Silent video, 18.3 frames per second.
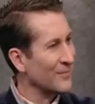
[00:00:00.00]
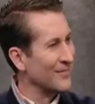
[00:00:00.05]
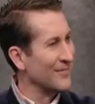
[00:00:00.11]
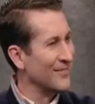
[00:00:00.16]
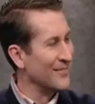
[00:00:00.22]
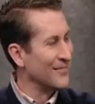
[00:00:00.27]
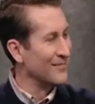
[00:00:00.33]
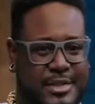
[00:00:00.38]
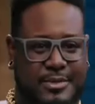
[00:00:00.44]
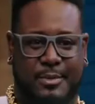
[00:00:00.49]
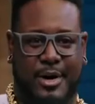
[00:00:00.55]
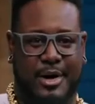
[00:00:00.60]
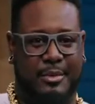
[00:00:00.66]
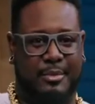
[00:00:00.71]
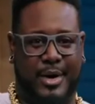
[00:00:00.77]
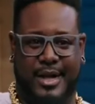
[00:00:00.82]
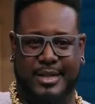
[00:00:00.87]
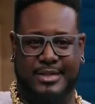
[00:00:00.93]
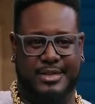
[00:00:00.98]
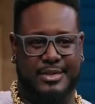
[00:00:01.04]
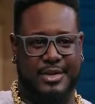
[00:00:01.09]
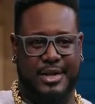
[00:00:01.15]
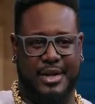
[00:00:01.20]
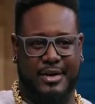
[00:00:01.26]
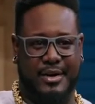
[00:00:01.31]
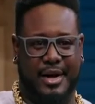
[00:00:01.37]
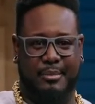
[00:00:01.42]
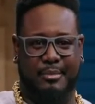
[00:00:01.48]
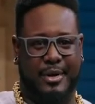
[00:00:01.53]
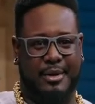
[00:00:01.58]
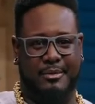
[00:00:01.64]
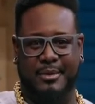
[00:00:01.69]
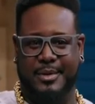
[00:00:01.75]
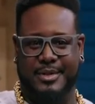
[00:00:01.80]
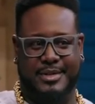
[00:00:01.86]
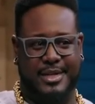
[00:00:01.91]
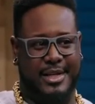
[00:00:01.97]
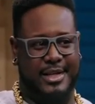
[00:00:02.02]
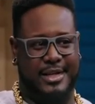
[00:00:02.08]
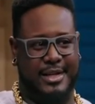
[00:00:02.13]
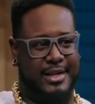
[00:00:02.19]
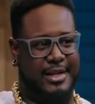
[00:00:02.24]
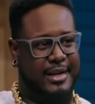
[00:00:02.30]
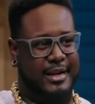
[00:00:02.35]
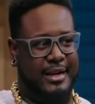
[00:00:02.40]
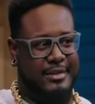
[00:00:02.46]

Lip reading: You know, just walking past the studio, I'd probably be singing and